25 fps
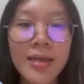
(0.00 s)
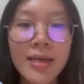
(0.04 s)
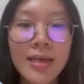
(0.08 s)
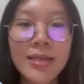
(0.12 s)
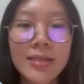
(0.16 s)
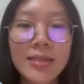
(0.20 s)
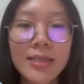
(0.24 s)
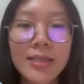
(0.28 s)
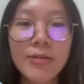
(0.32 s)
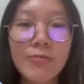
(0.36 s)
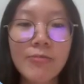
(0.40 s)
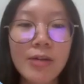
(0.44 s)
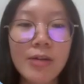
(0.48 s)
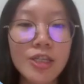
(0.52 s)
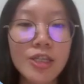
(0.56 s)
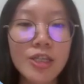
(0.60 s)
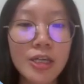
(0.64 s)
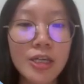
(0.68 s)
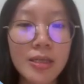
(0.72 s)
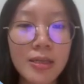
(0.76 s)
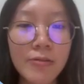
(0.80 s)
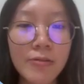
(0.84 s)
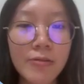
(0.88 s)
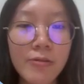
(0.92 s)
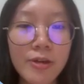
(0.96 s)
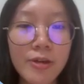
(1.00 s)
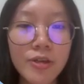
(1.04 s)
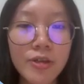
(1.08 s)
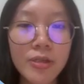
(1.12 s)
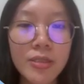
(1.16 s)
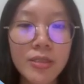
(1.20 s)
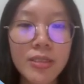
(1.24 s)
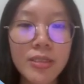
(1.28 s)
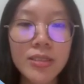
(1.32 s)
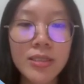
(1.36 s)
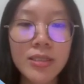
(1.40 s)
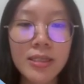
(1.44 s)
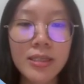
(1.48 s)
The
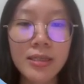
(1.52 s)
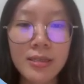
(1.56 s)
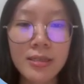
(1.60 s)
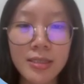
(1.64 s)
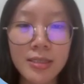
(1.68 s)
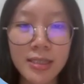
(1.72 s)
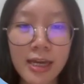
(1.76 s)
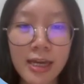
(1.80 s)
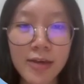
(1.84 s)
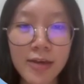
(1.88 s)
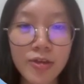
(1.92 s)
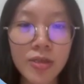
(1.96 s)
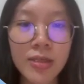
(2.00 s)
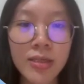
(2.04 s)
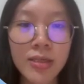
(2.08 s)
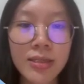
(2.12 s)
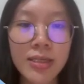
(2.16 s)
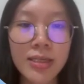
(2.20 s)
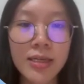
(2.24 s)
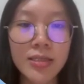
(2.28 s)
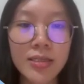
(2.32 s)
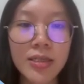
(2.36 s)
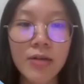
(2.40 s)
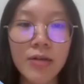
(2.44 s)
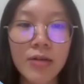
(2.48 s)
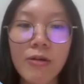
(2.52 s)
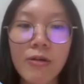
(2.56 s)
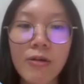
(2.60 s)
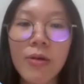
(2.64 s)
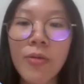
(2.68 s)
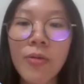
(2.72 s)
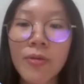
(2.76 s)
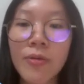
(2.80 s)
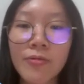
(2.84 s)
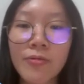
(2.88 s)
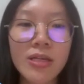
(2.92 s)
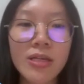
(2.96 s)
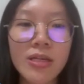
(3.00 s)
regeneration stage takes
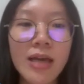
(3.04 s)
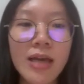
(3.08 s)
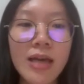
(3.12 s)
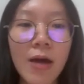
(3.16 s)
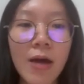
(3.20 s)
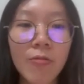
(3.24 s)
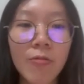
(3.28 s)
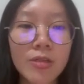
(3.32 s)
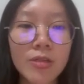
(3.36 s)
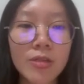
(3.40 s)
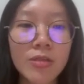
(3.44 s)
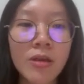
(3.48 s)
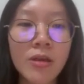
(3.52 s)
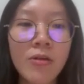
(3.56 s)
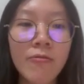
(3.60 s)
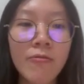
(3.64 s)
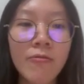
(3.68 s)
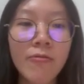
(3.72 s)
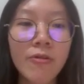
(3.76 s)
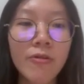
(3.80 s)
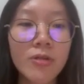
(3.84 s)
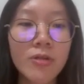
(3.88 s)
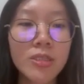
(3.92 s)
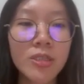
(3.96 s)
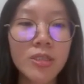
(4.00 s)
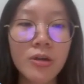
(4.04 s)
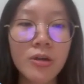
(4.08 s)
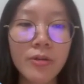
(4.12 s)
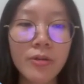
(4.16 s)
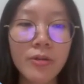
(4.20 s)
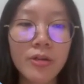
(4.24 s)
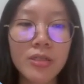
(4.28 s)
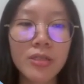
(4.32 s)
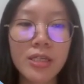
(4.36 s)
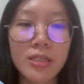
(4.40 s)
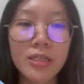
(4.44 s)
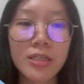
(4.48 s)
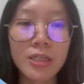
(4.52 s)
around 3 hours for
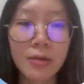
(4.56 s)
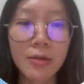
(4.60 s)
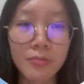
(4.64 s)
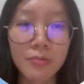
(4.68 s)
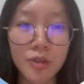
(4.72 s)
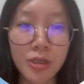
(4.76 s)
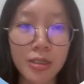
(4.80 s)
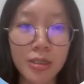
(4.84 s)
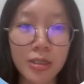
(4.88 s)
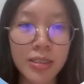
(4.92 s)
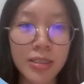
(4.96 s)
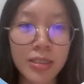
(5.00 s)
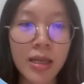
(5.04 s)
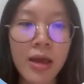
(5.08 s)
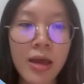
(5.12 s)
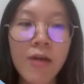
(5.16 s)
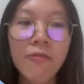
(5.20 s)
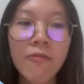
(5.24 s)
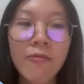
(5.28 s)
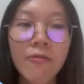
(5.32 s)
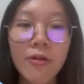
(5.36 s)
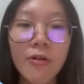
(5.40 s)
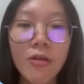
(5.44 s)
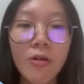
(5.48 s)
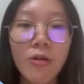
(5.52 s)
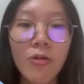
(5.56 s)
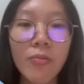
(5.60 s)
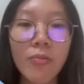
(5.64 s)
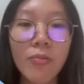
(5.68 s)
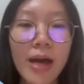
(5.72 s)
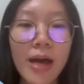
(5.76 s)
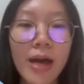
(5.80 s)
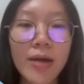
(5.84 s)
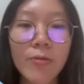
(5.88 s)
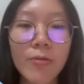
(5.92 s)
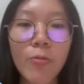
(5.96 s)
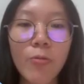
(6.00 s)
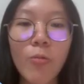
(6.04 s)
thermal desorption, followed
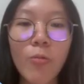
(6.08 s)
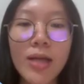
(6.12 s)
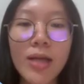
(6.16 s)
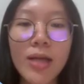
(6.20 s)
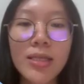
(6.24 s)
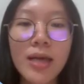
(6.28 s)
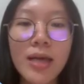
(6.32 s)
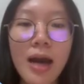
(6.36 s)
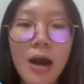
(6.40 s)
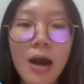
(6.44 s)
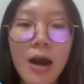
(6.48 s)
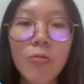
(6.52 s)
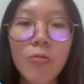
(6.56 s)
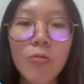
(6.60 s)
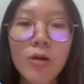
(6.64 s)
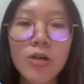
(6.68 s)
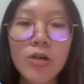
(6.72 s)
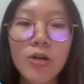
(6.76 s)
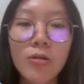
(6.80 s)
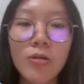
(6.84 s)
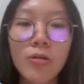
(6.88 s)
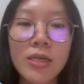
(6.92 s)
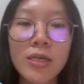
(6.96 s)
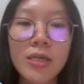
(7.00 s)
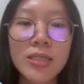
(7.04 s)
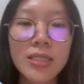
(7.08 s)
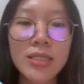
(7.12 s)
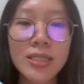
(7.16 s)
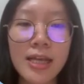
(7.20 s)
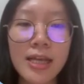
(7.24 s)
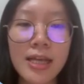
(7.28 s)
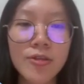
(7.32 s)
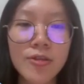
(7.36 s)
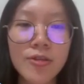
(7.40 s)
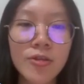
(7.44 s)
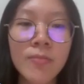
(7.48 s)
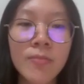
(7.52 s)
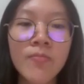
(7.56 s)
by a 1-hour cooling
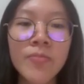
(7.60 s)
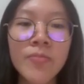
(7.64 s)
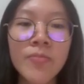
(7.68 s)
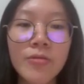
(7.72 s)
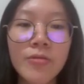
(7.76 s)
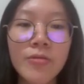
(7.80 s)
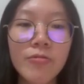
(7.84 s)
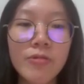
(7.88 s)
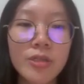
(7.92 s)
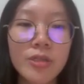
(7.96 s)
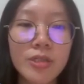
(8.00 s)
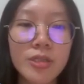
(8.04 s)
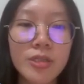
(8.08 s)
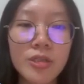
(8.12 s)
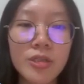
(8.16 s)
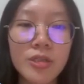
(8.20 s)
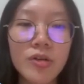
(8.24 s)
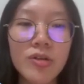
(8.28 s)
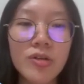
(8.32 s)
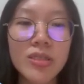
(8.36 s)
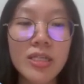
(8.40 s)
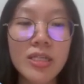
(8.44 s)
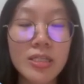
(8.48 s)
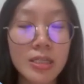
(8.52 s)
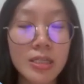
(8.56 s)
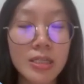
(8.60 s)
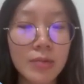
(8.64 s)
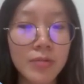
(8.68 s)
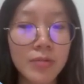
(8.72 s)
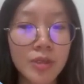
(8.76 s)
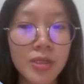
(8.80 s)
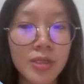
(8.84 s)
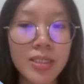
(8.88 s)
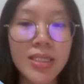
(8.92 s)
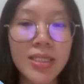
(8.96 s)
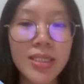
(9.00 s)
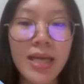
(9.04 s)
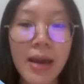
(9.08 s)
stage to restore
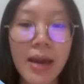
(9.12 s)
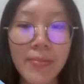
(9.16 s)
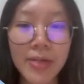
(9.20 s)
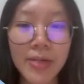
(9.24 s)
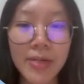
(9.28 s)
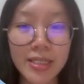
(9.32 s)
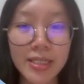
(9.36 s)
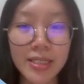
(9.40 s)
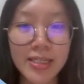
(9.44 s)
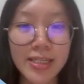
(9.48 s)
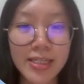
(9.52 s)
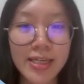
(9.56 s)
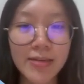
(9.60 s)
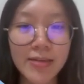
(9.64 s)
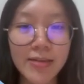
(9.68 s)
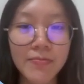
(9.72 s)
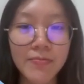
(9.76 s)
desorption capacity.